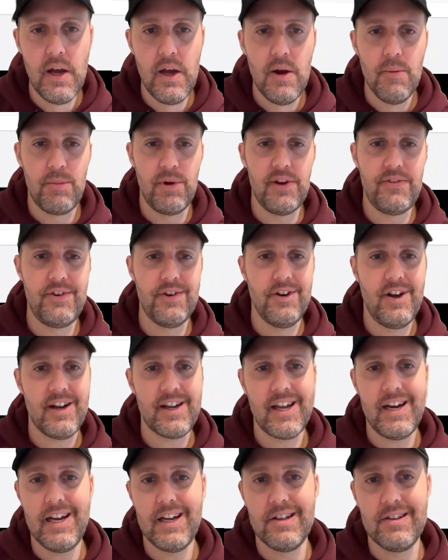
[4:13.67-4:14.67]
but if you're not
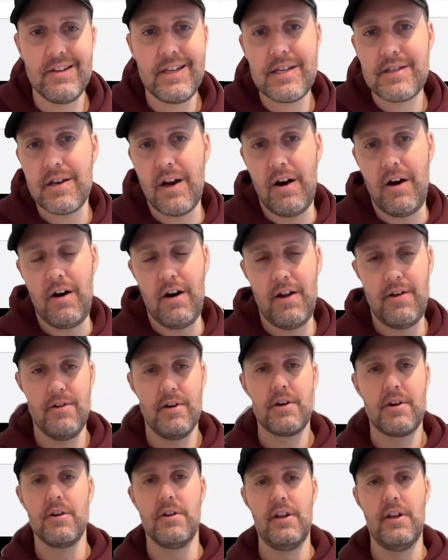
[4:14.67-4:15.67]
getting at least
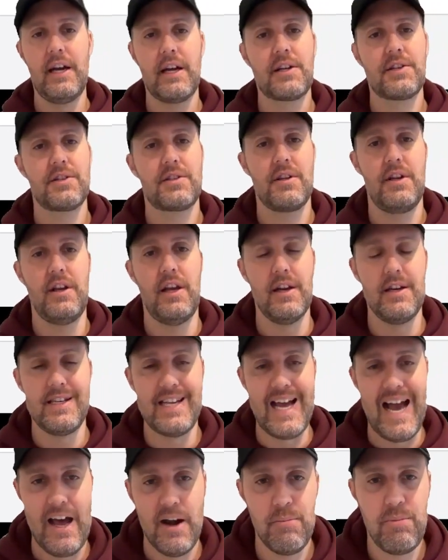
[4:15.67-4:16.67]
100 clicks in a
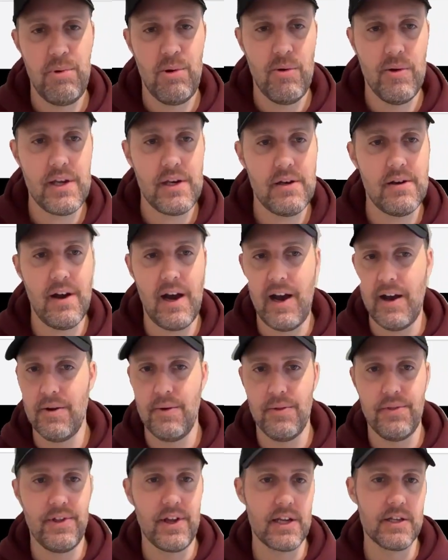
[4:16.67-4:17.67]
data point, I
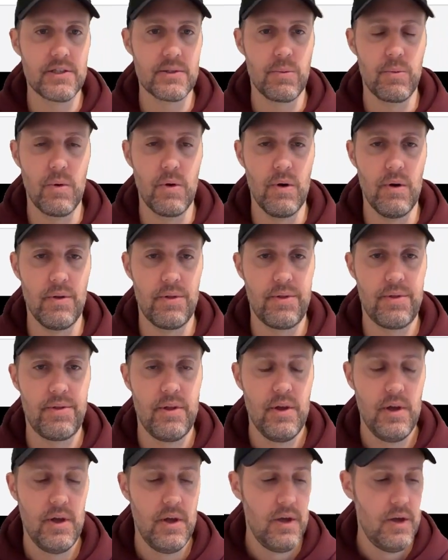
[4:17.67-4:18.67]
don't think it's worth
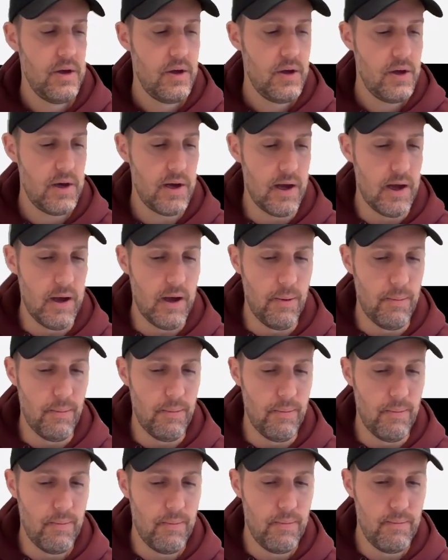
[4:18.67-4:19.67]

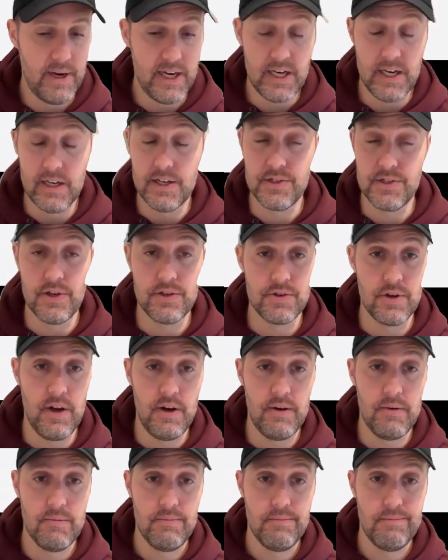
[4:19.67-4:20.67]
making a decision
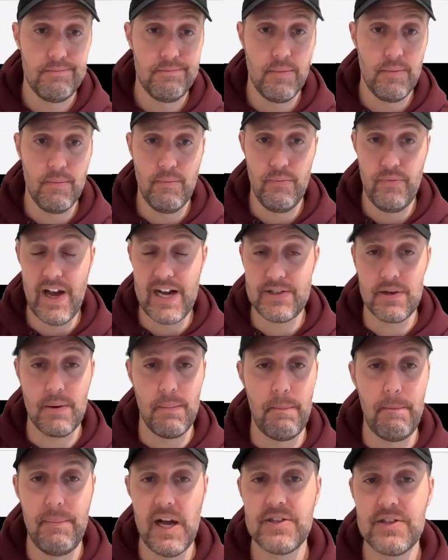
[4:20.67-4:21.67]
on. That's
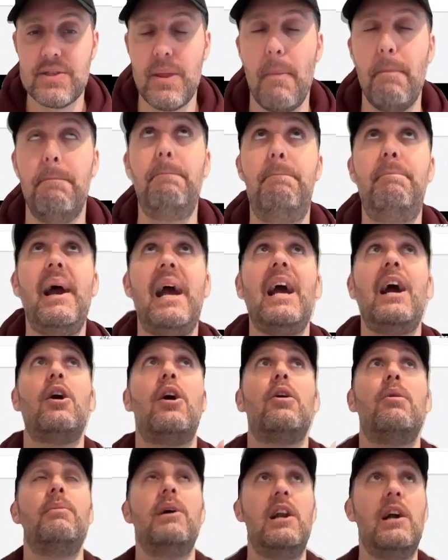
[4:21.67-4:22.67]
the
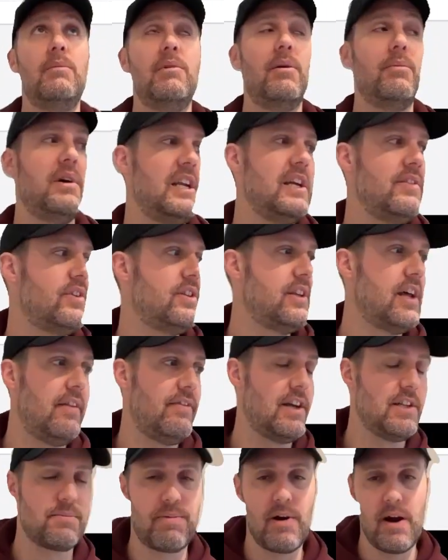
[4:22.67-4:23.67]
bare minimum, and even then
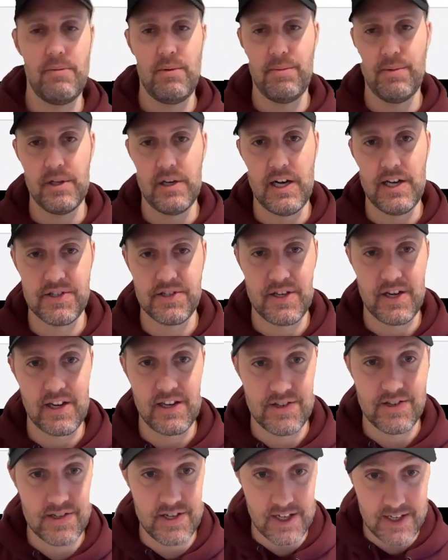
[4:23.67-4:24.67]
that's probably not
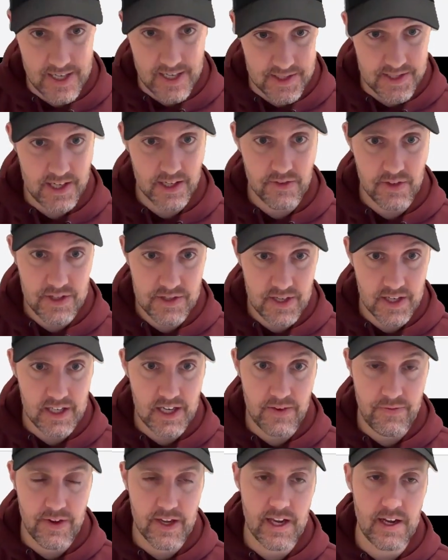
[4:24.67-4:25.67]
statistically
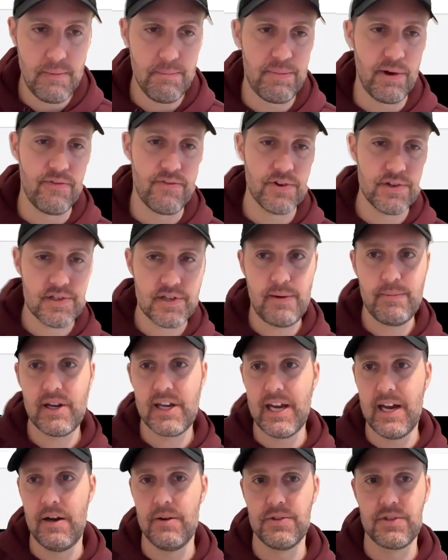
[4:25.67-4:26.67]
significant, but for some
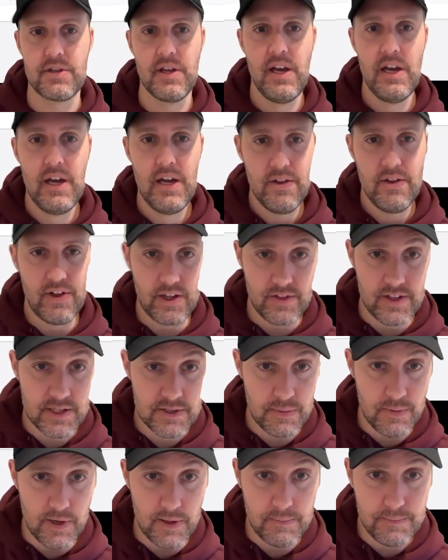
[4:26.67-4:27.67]
accounts like
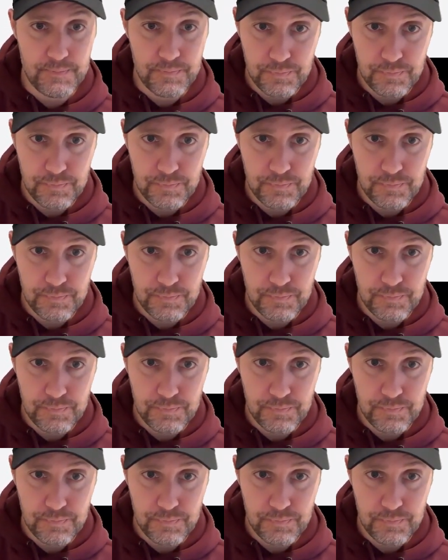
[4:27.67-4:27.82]
this one,